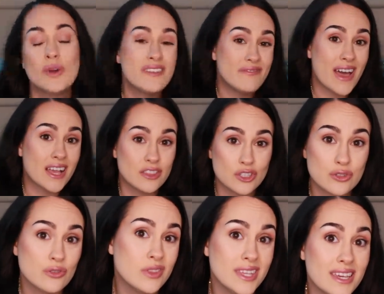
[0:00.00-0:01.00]
when in fact the
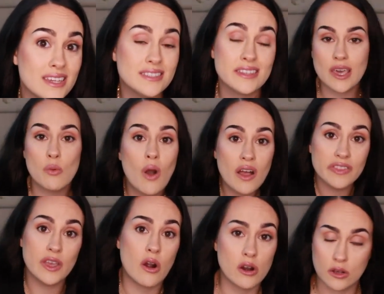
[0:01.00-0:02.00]
truth is that they want
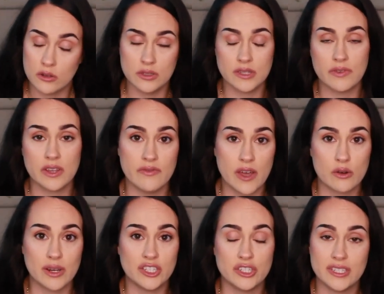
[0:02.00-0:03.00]
the Articles of
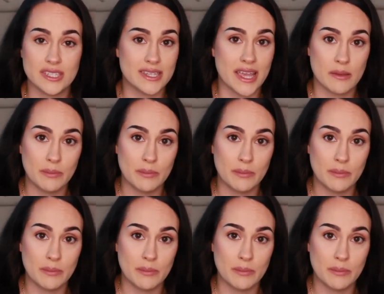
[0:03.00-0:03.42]
Confederation to stay